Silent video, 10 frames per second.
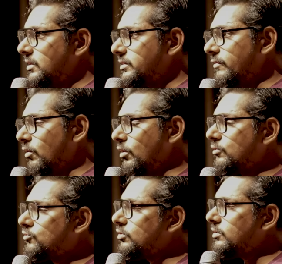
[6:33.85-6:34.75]
they've
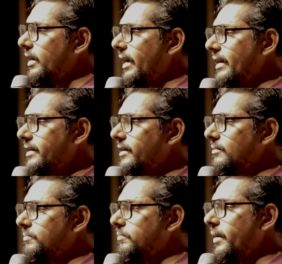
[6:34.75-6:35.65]
also ended
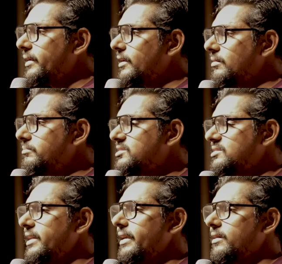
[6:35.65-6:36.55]
up making a
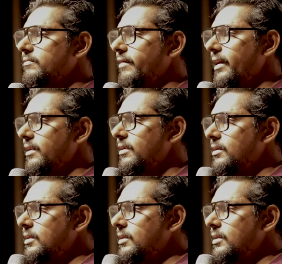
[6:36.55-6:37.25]
mistake where,